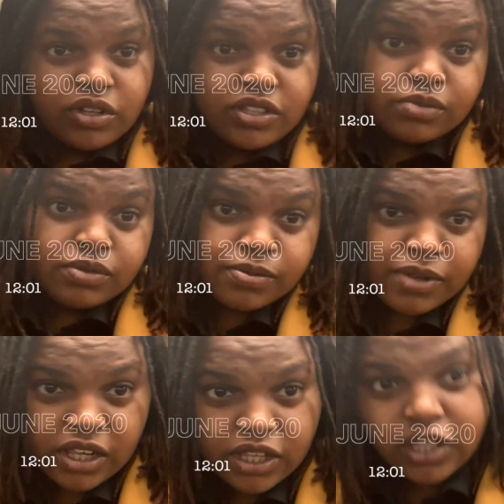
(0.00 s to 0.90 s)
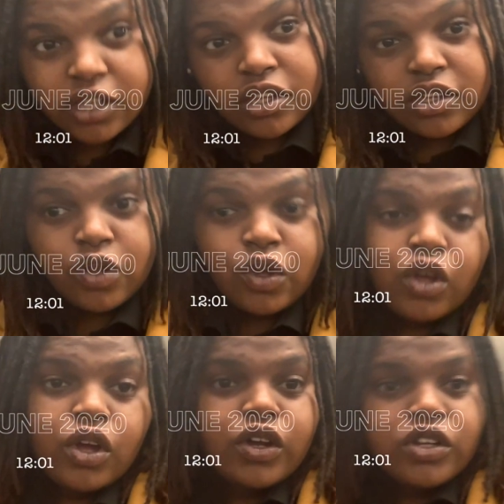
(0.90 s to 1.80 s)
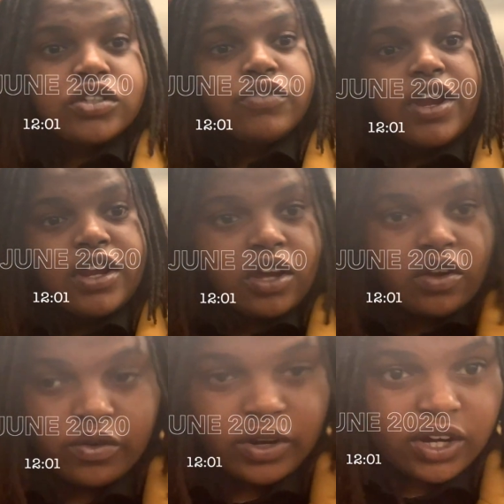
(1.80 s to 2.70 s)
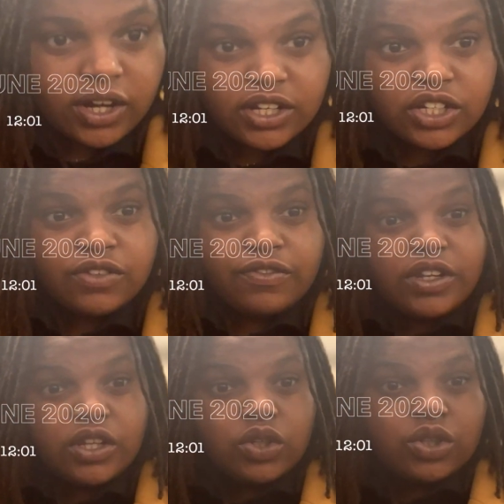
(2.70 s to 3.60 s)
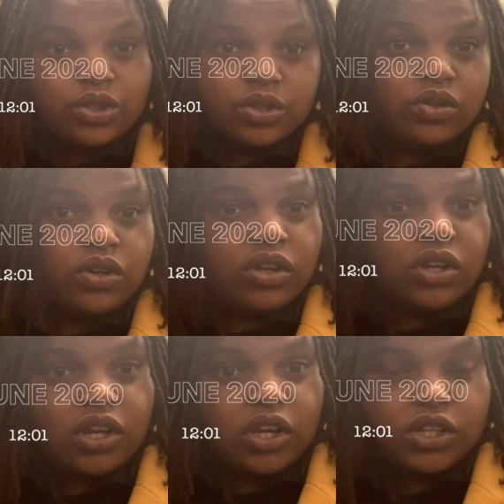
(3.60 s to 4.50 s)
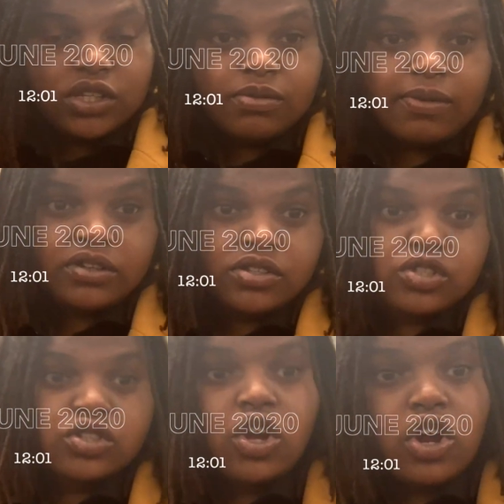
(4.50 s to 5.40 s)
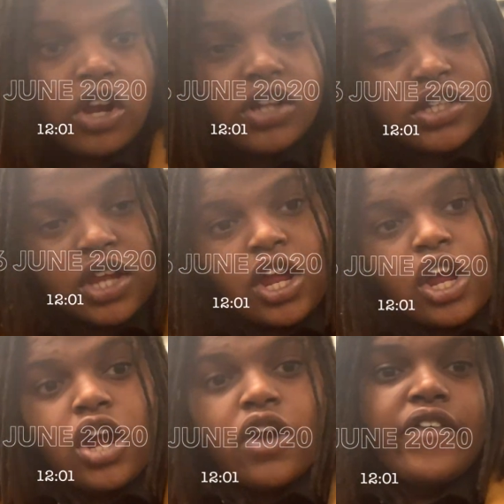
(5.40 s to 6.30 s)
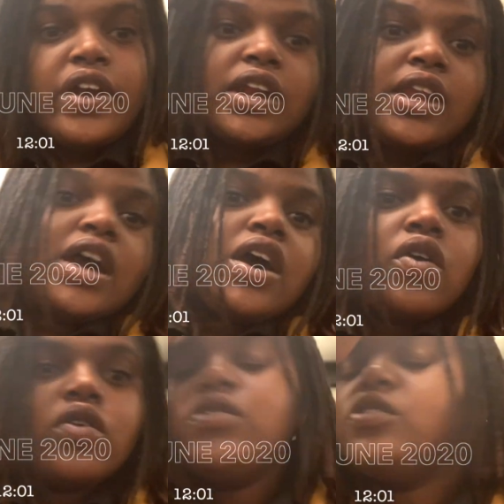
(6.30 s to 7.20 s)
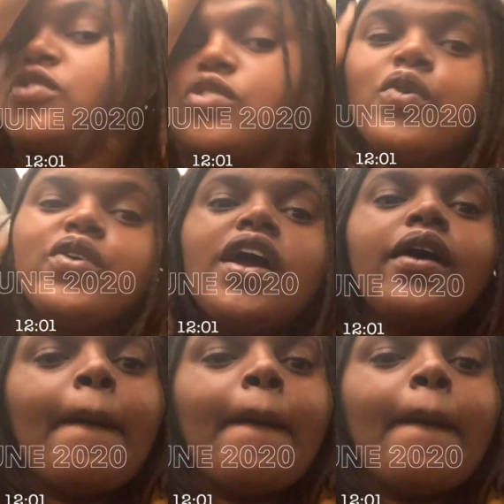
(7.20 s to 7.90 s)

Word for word: It's Miss Miller here. Right now we're at a video shoot and it's about to start right now. So yeah.